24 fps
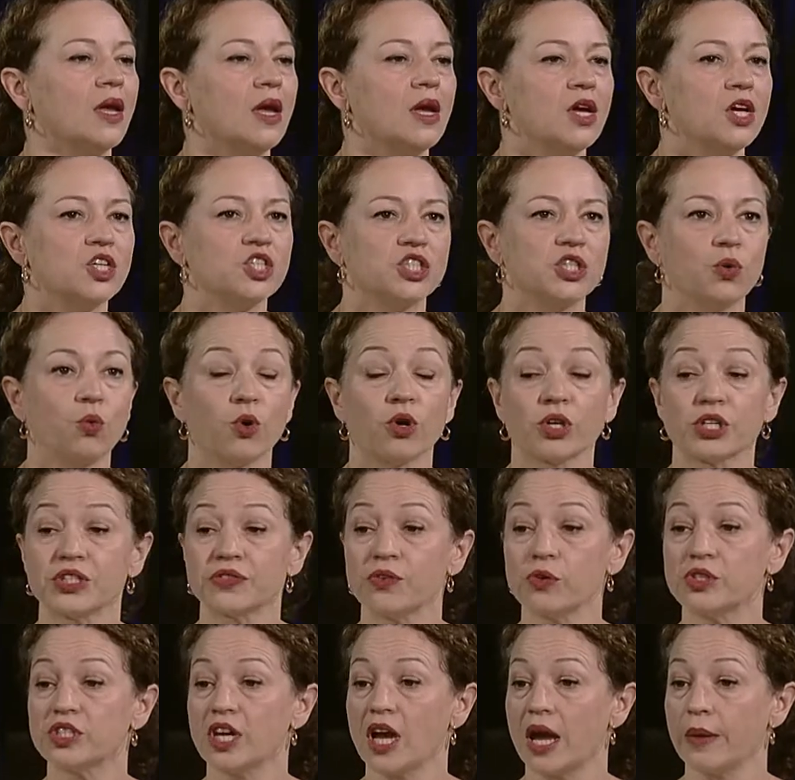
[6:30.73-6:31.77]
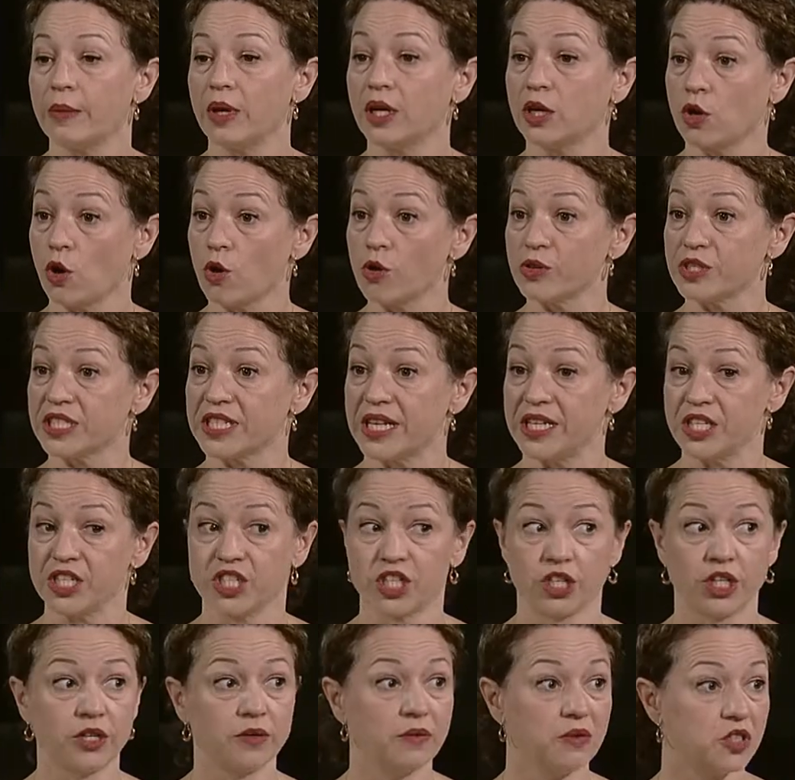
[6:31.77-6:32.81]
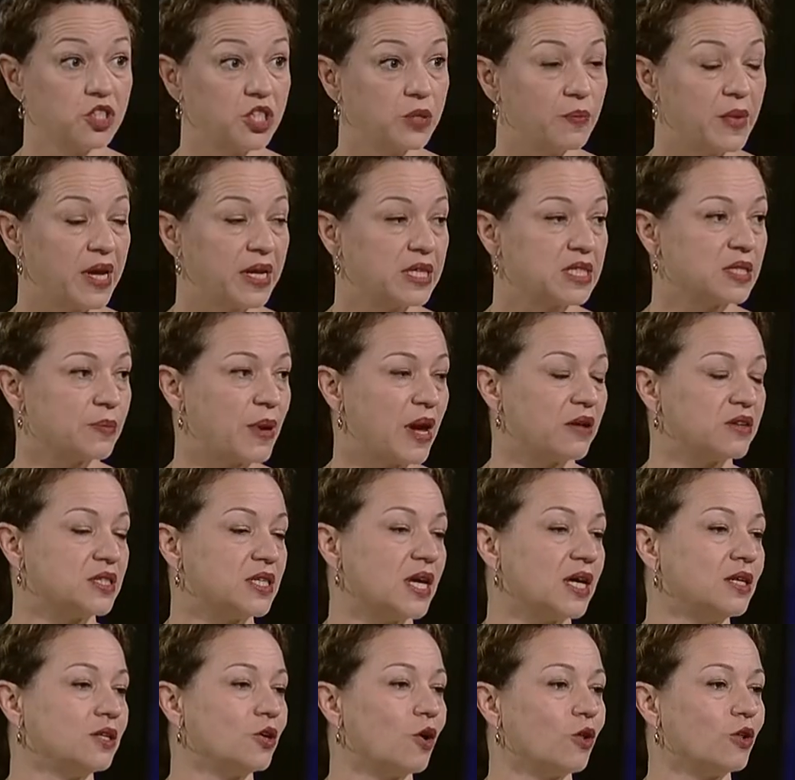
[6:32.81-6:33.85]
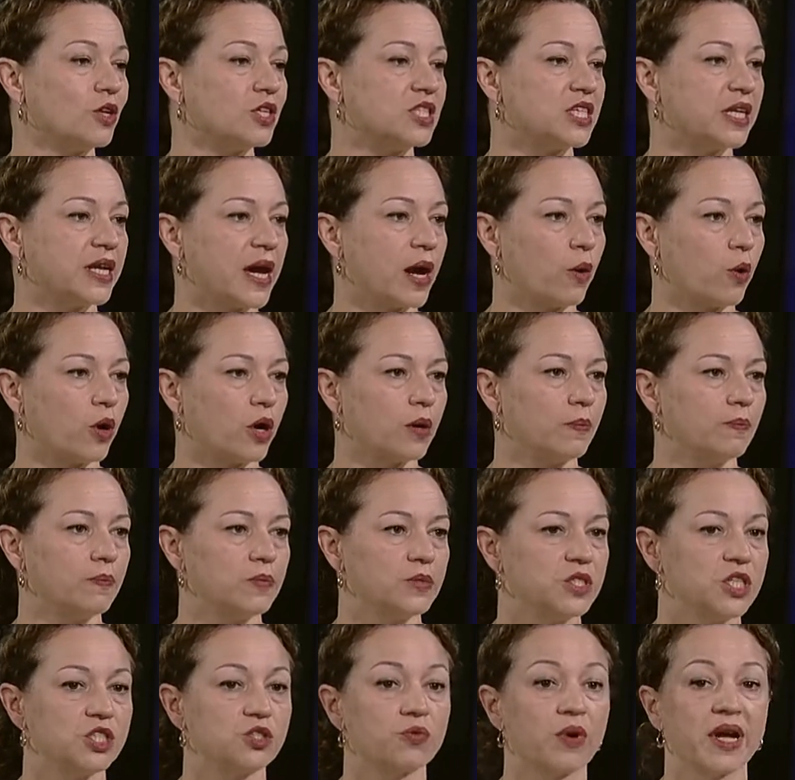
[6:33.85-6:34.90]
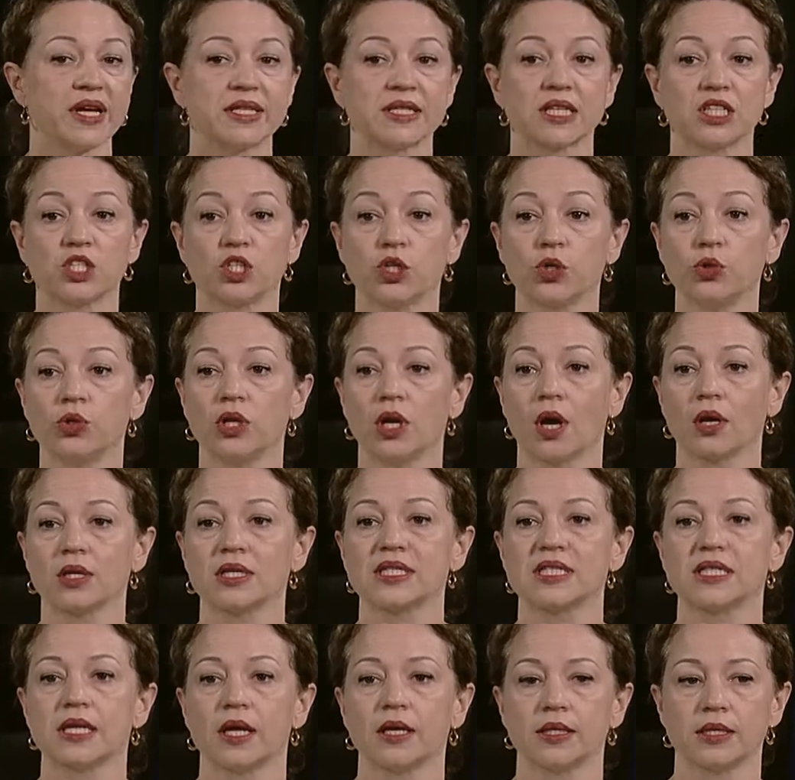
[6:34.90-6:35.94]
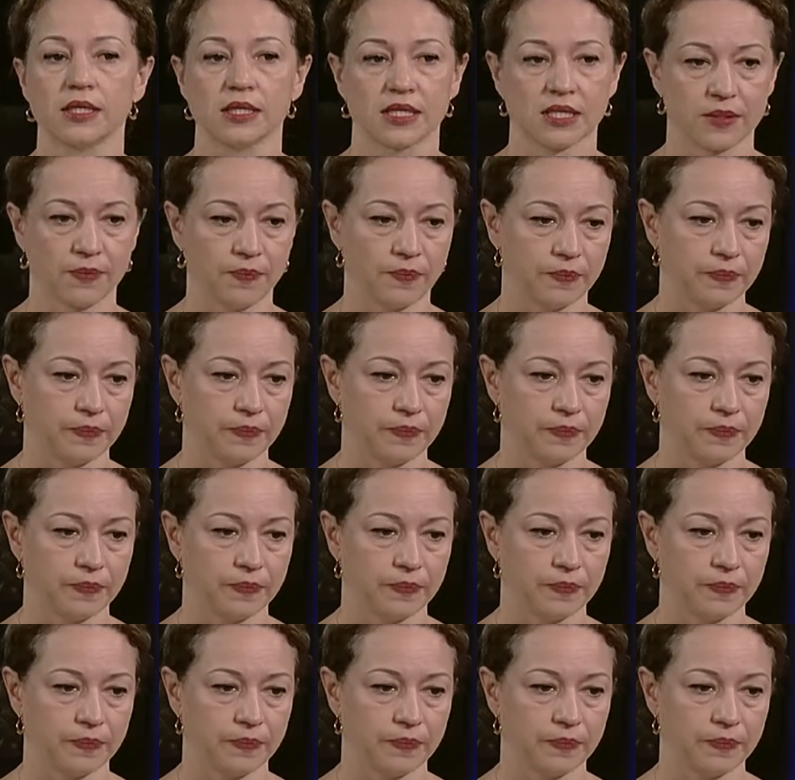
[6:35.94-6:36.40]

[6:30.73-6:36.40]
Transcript: She works full time at a call center and she makes about $10 an hour. She's raising two young sons.